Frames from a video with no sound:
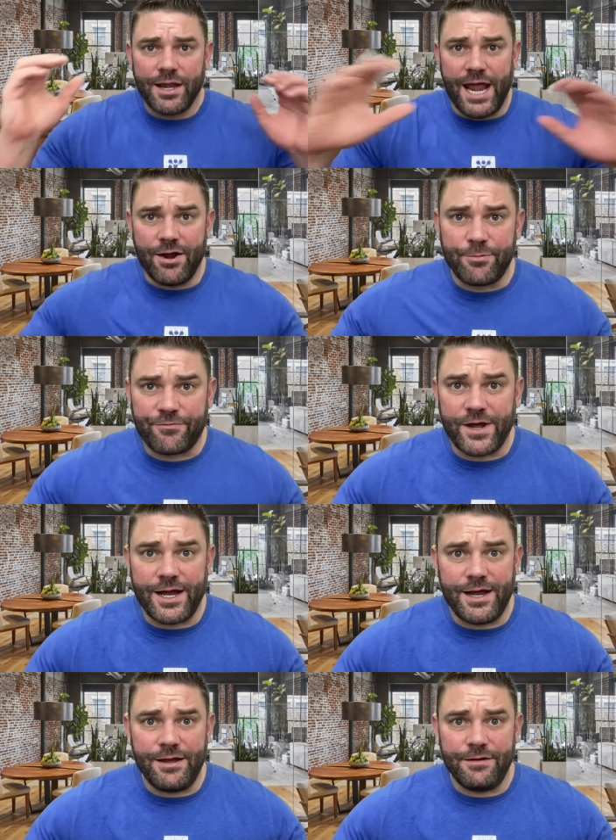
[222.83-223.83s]
Now, number
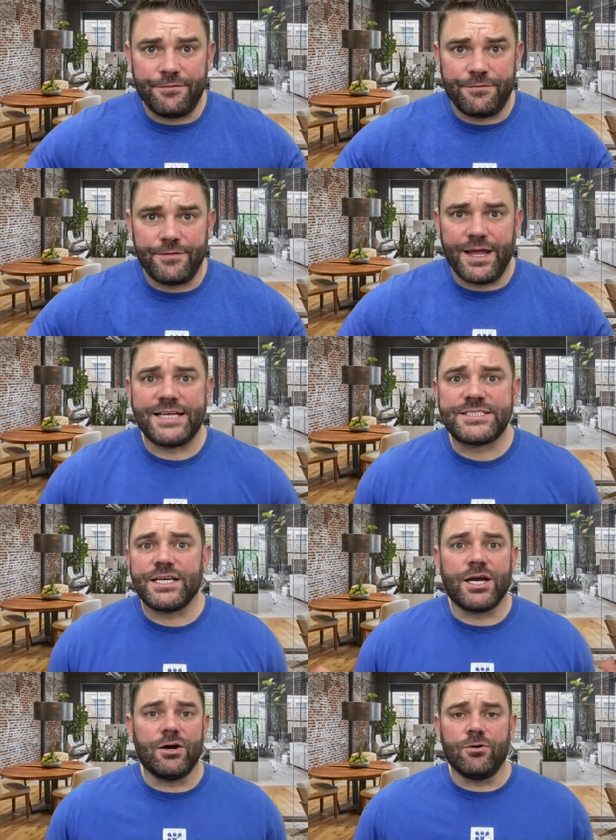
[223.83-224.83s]
five, S
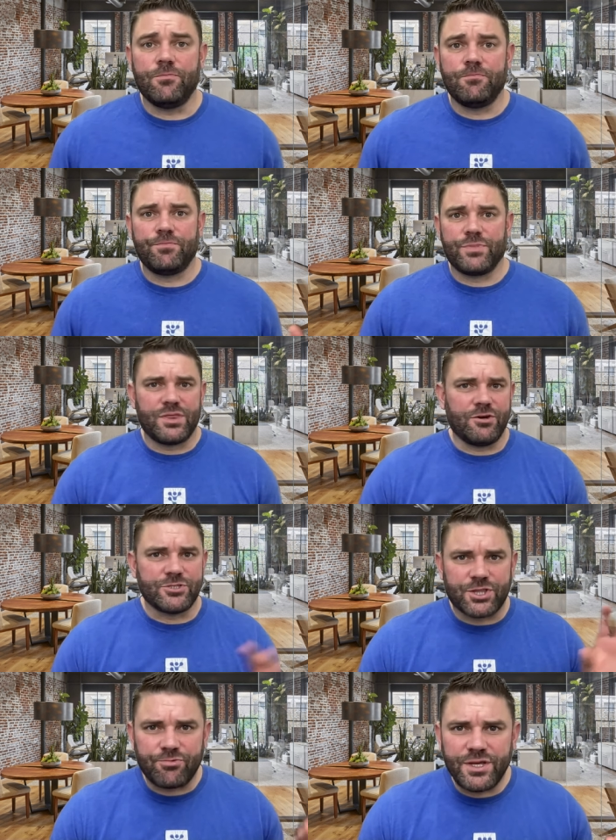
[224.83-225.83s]
E O,
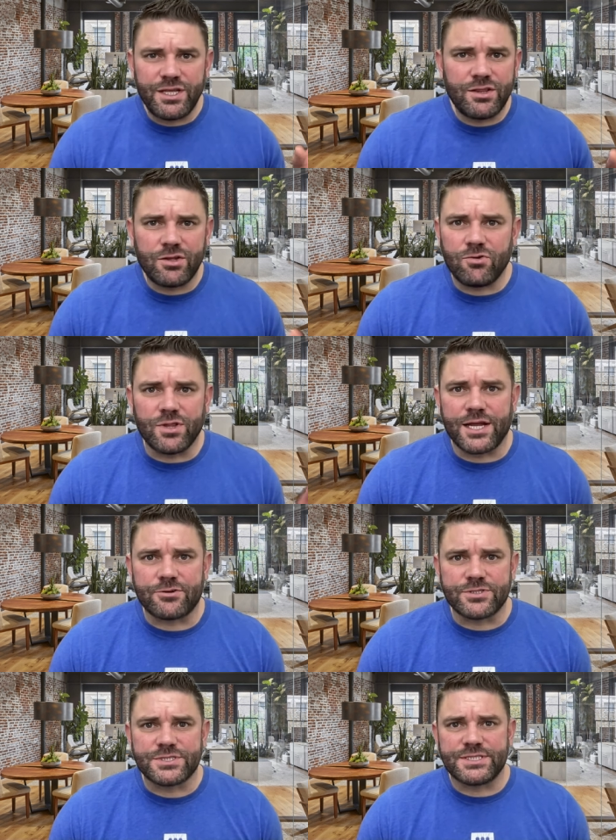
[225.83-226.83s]
those three little
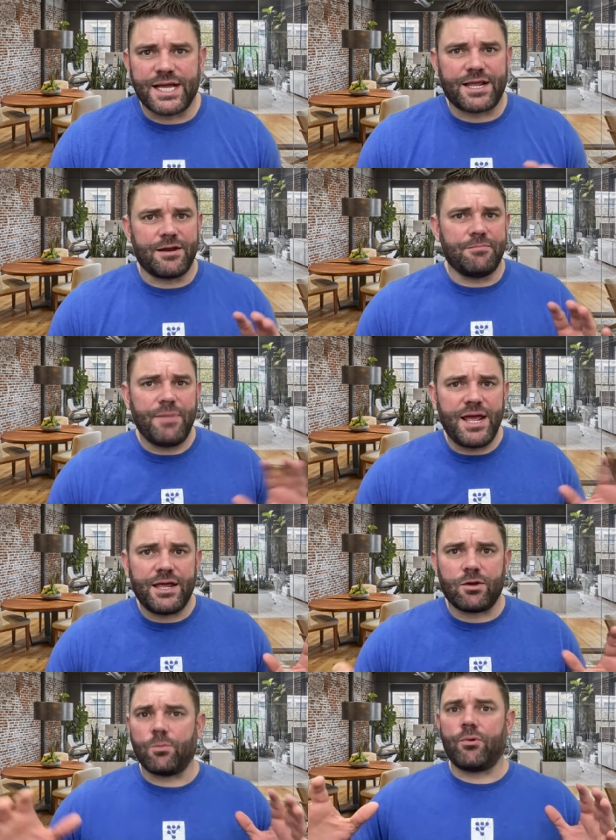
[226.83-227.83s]
letters that can
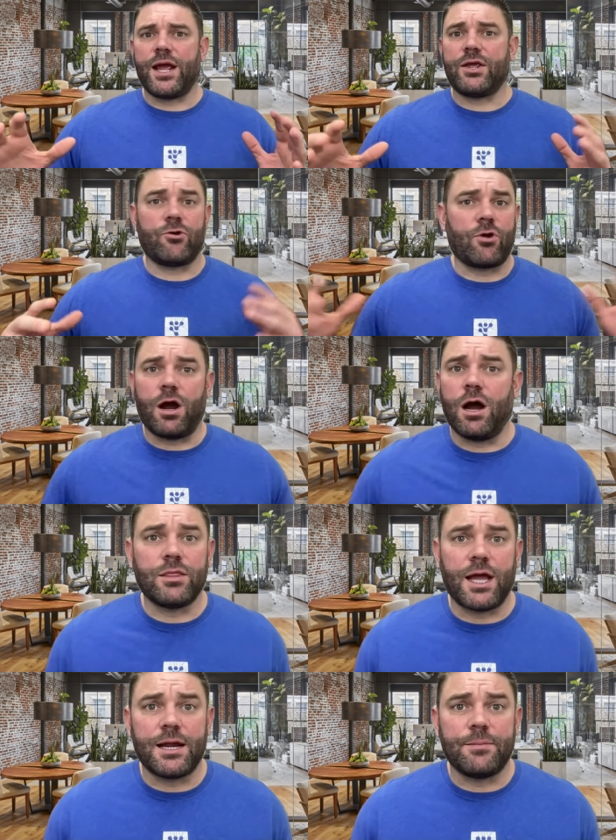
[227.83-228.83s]
make or break your
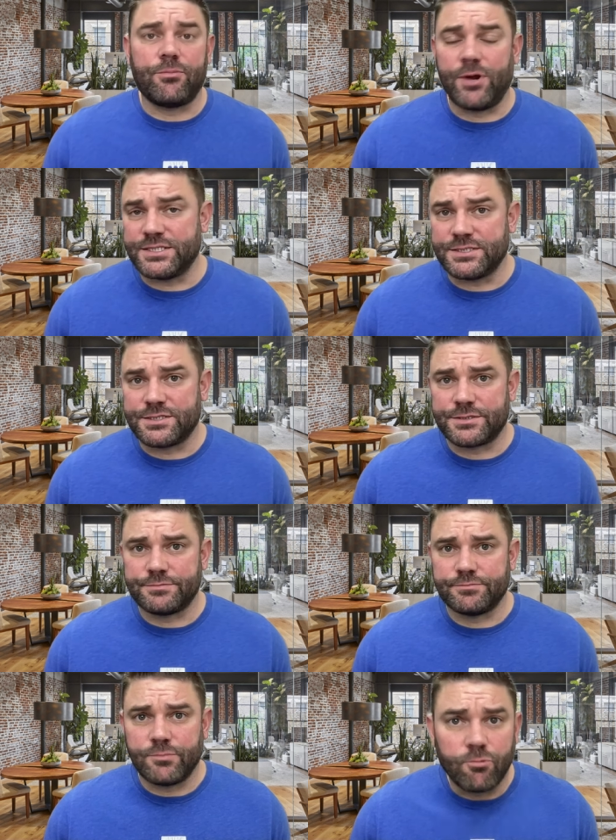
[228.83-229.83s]
online presence.
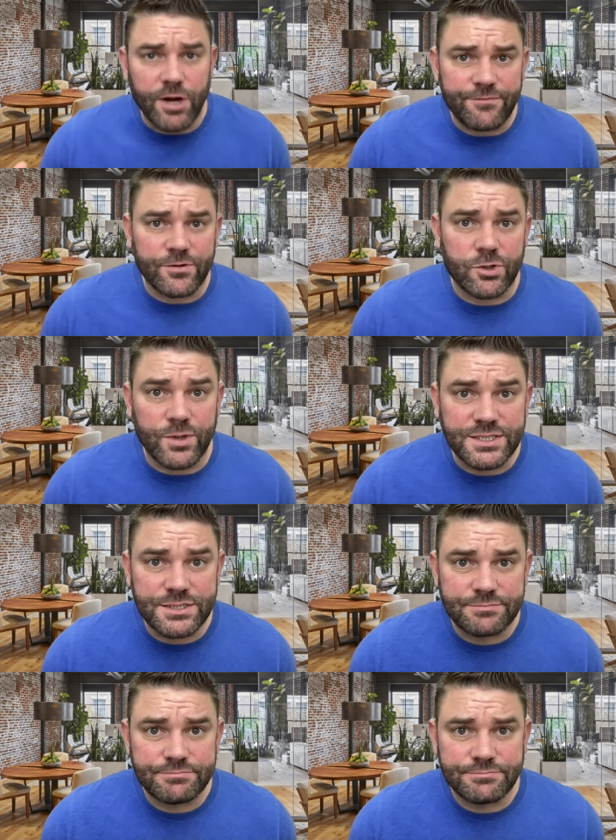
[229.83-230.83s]
Ready for the
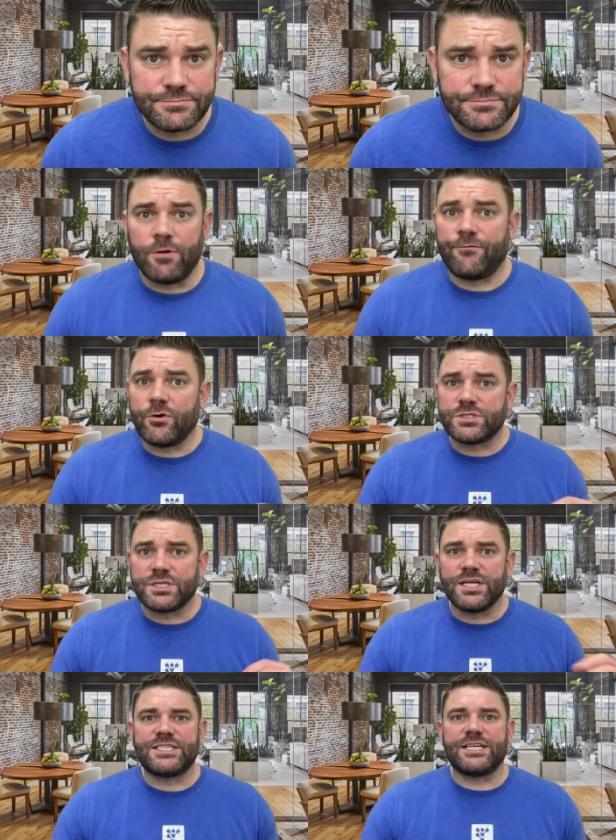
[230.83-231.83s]
twist? Well, first,
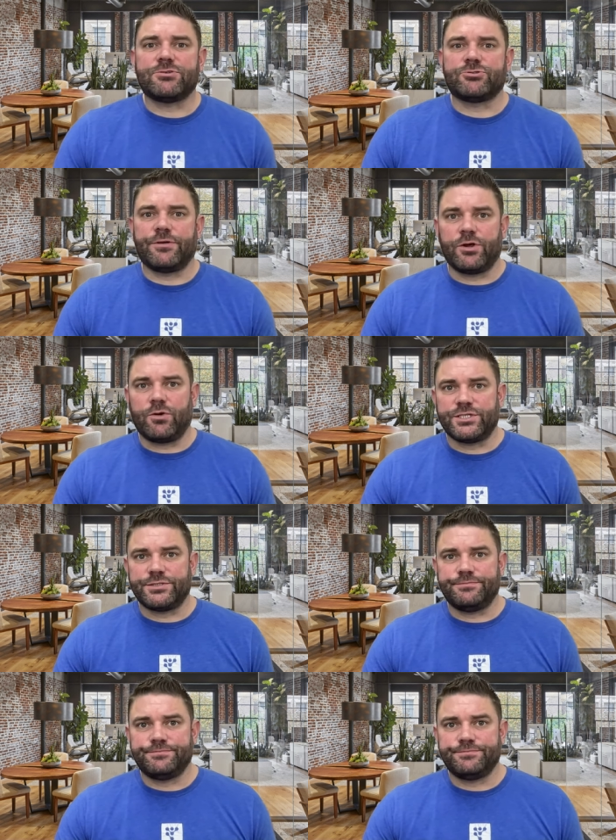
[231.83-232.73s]
let's answer a trivia question.